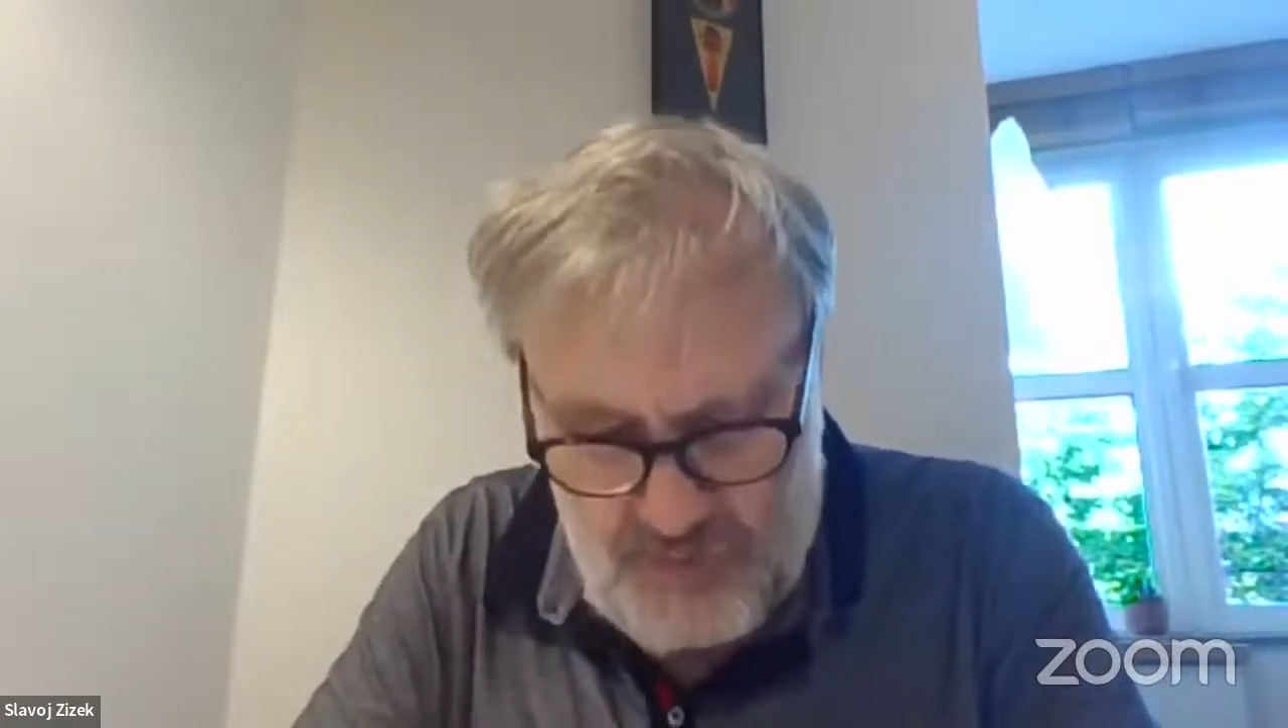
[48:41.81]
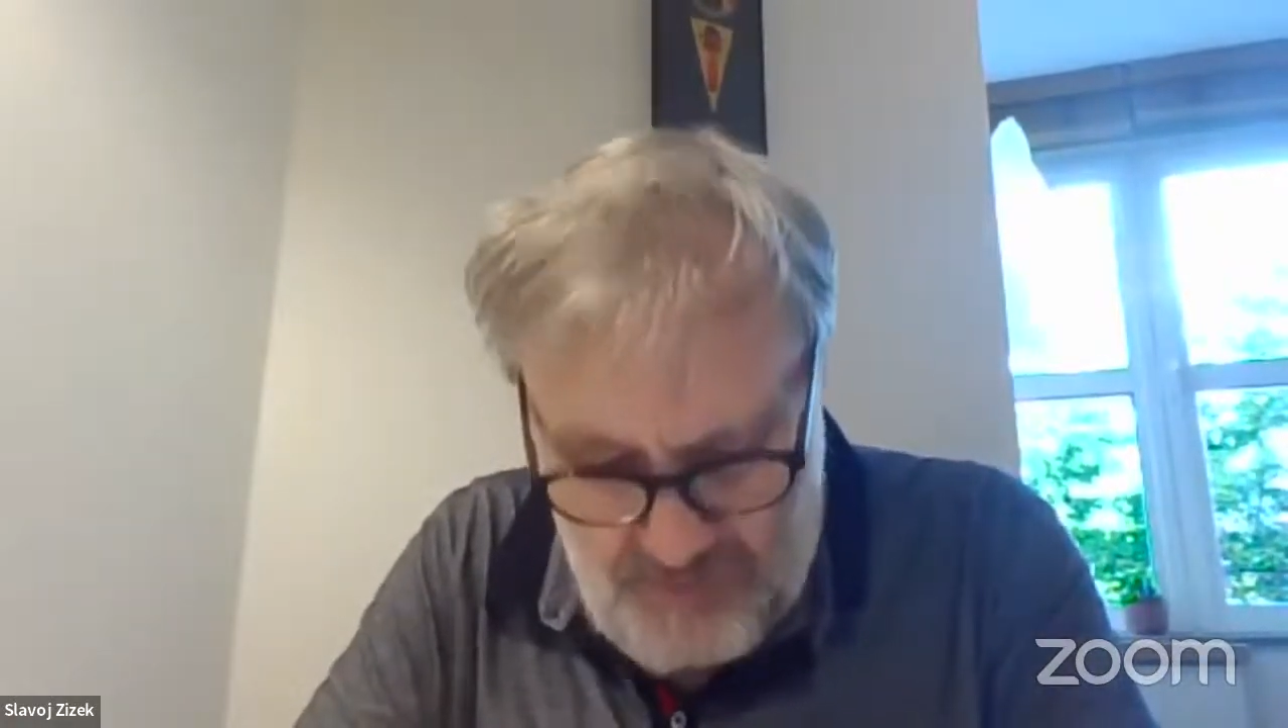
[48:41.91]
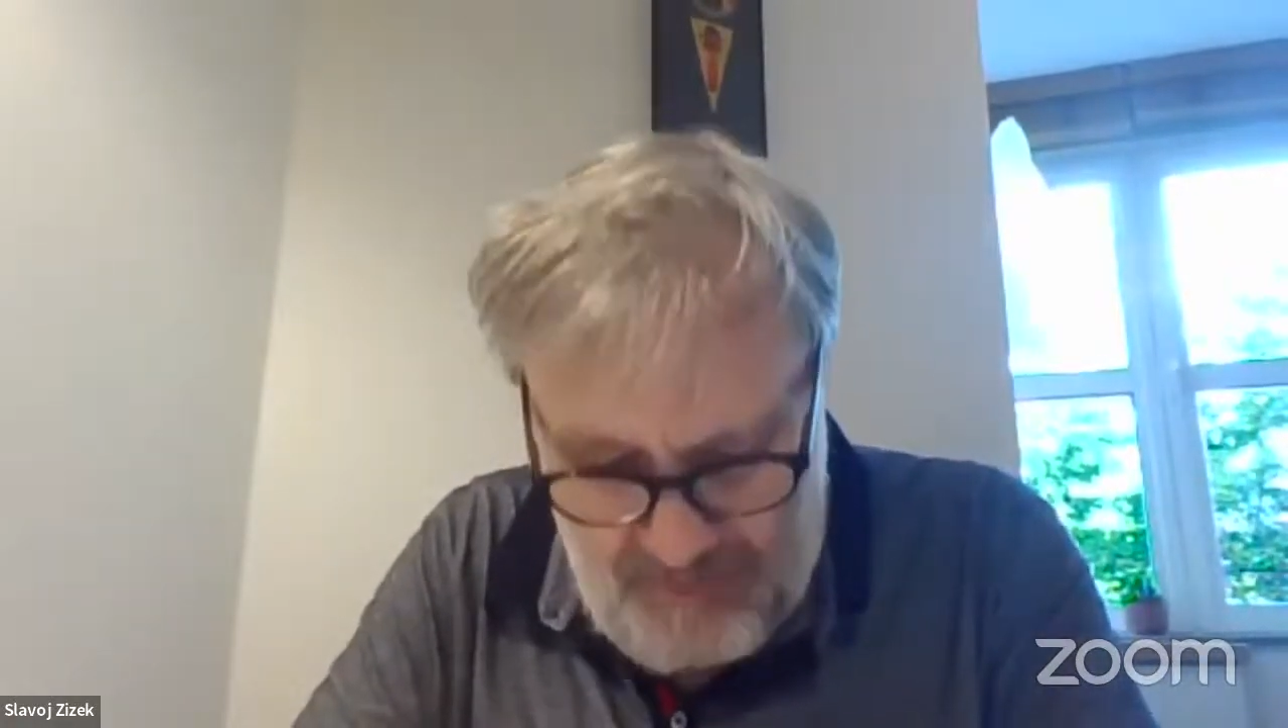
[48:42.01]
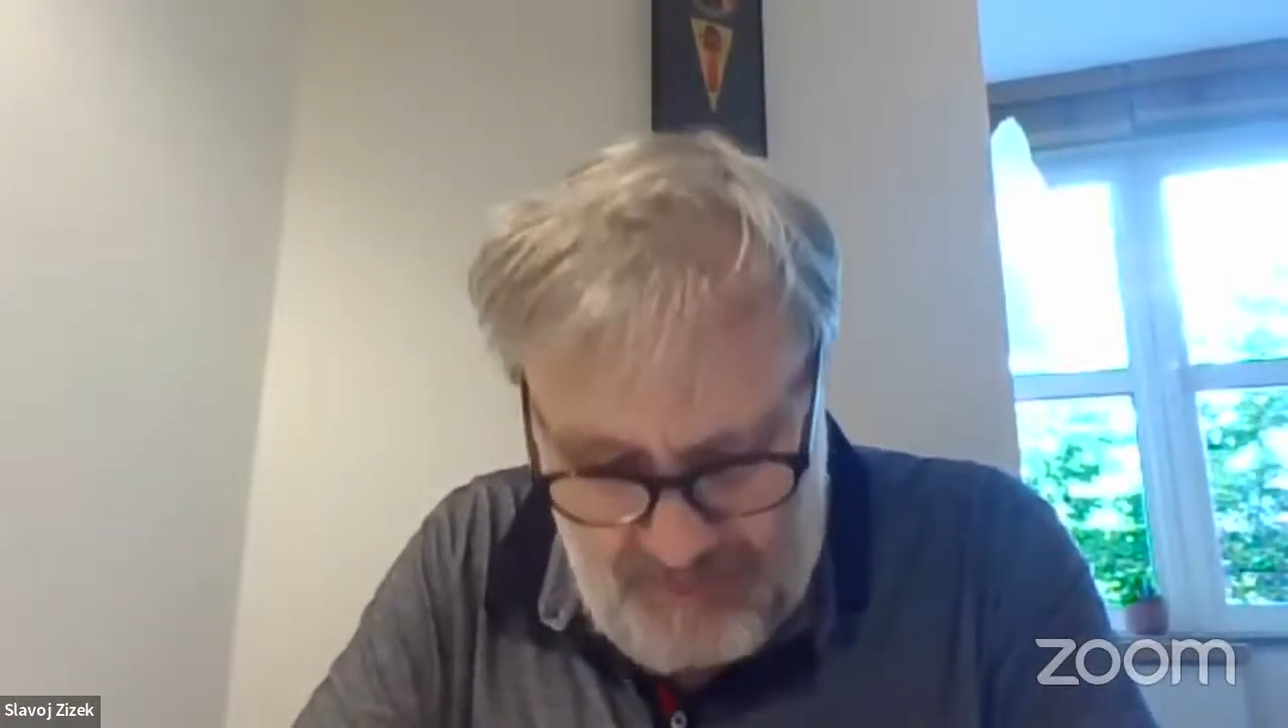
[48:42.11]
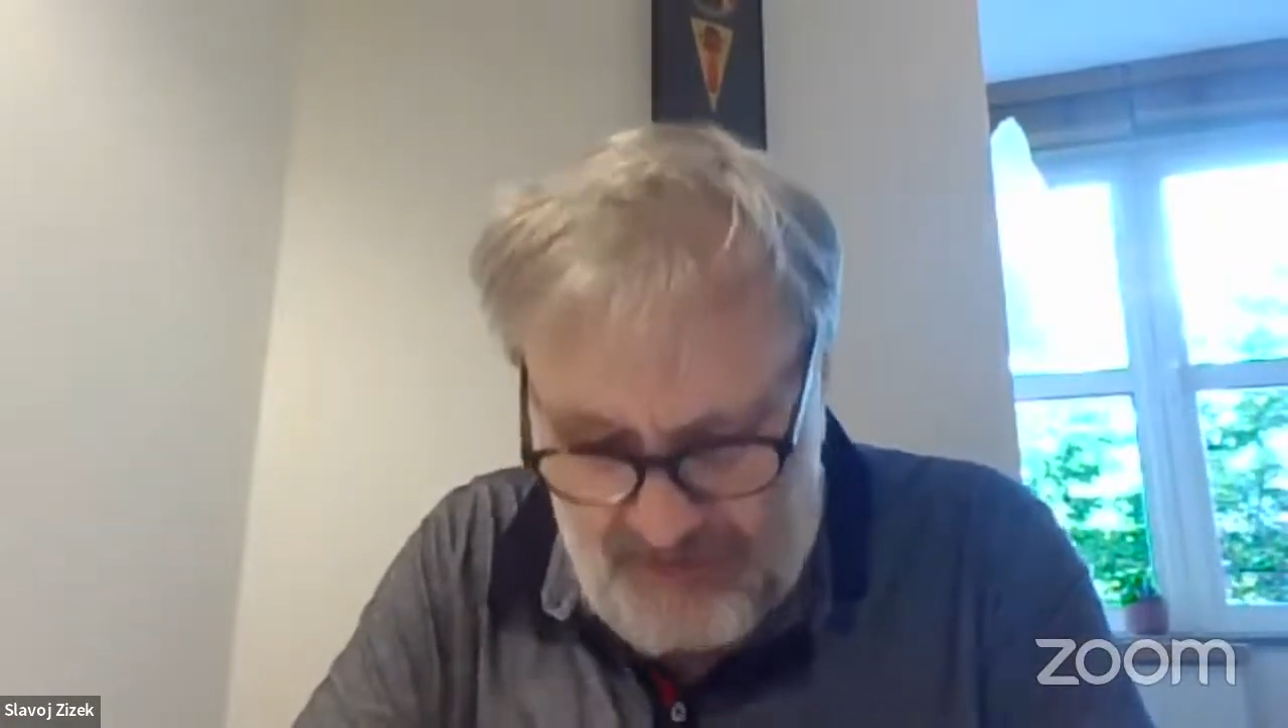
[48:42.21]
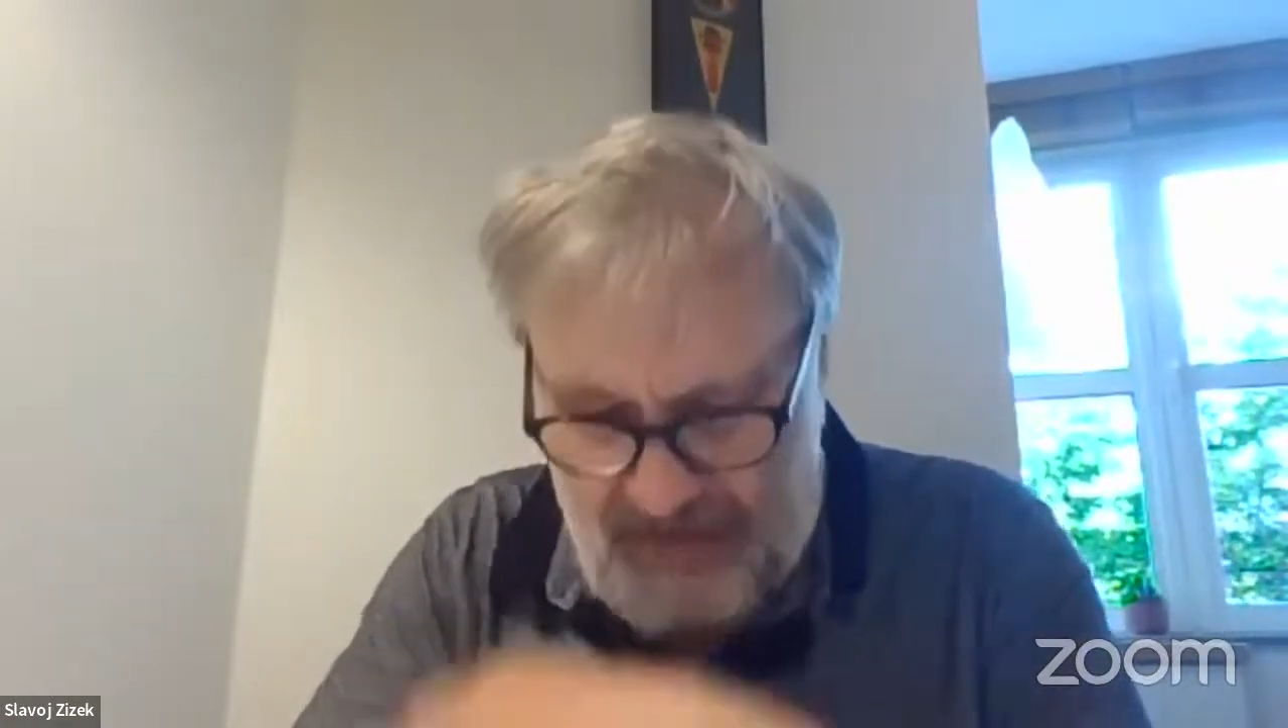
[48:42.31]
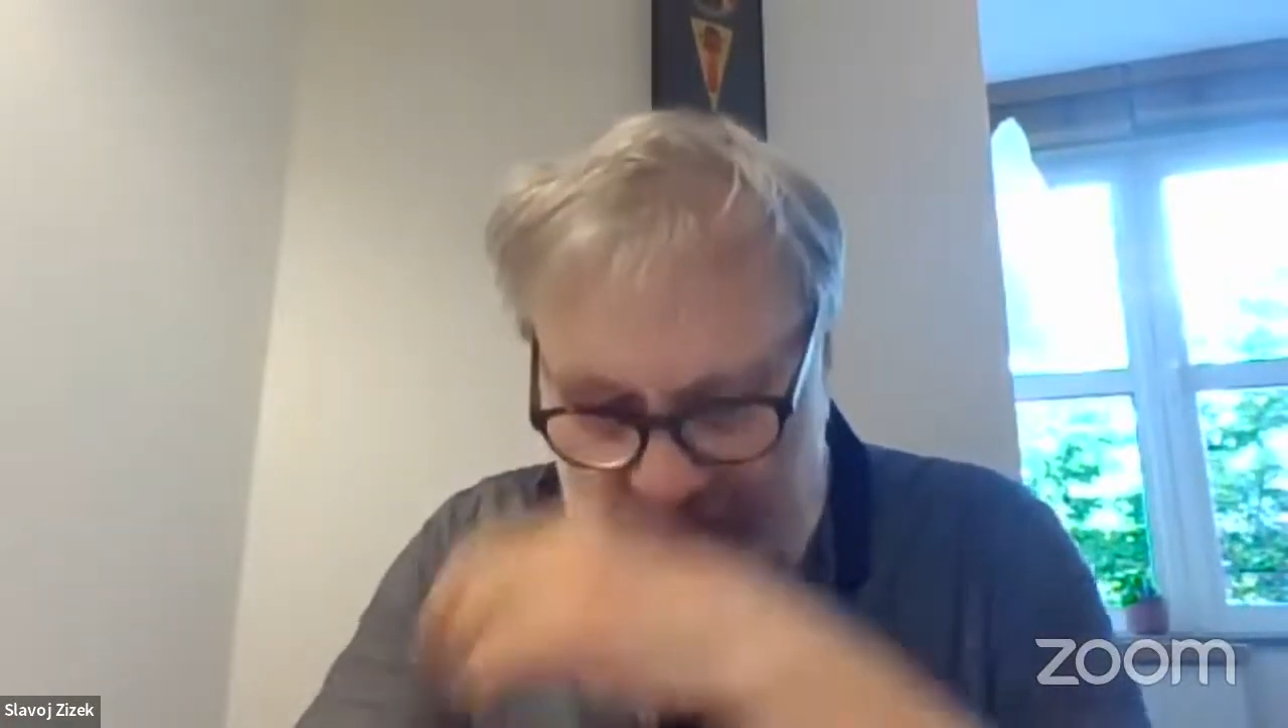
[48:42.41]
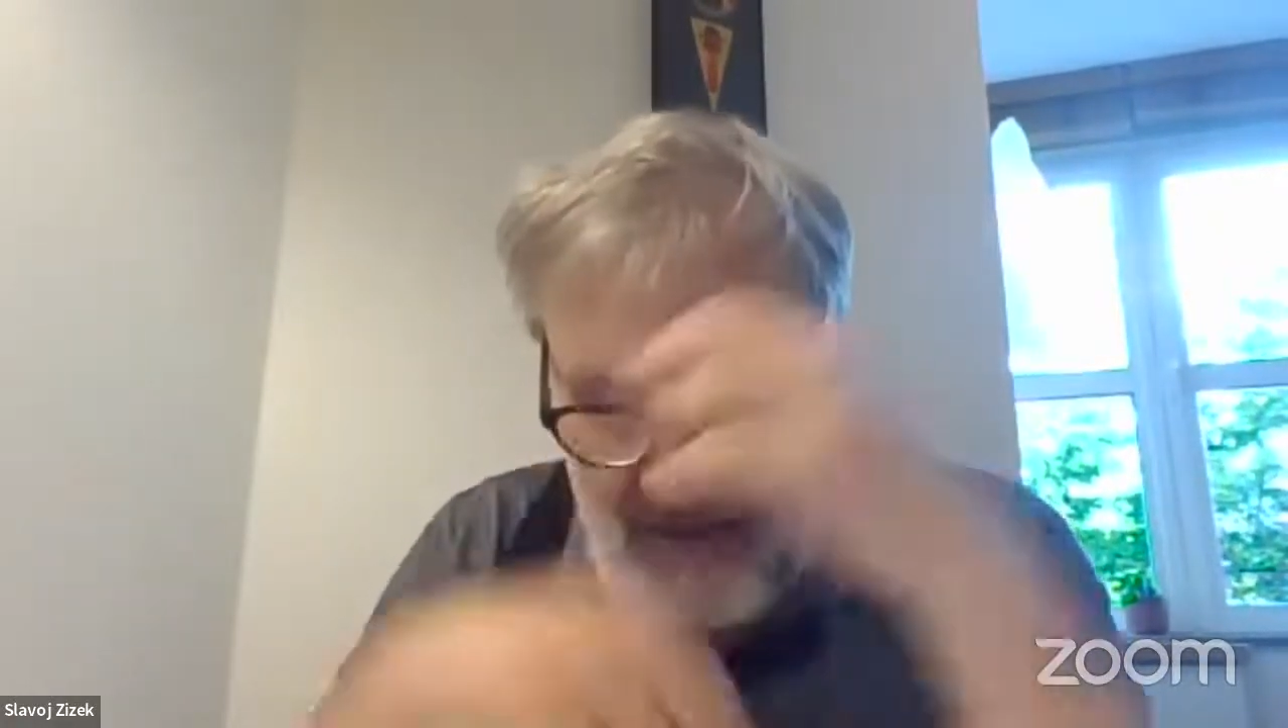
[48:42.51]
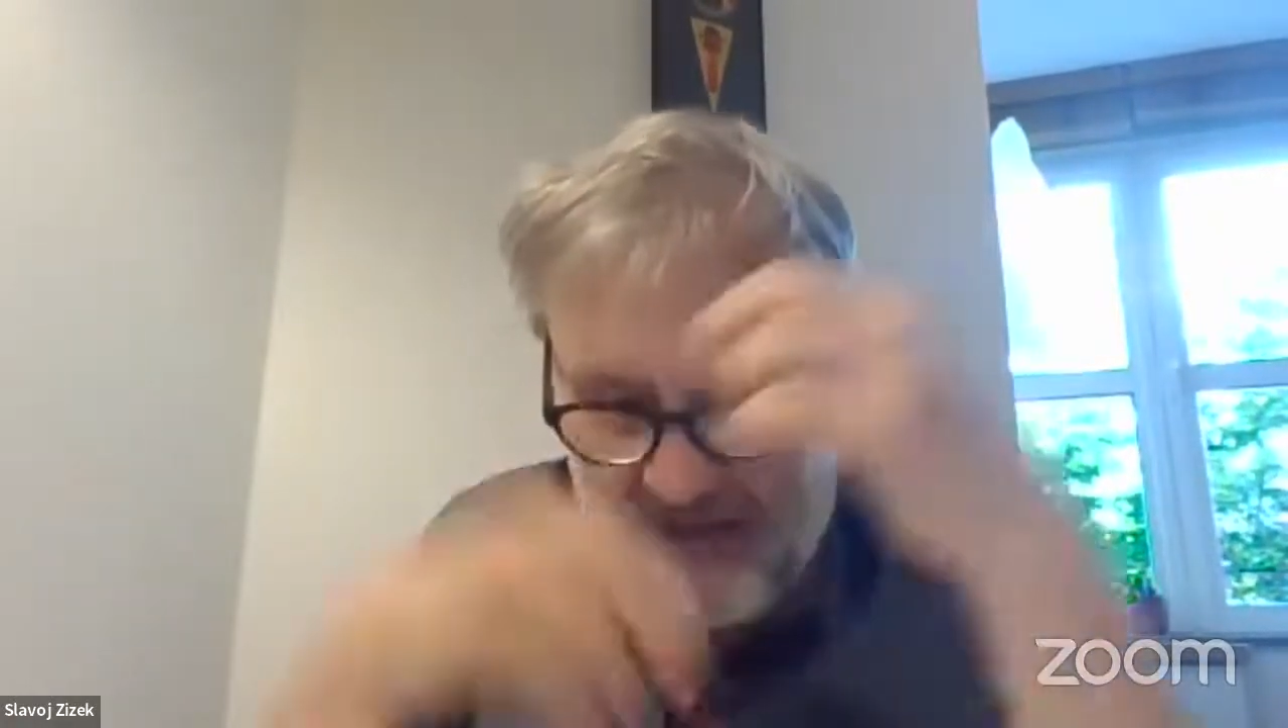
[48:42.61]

to 20th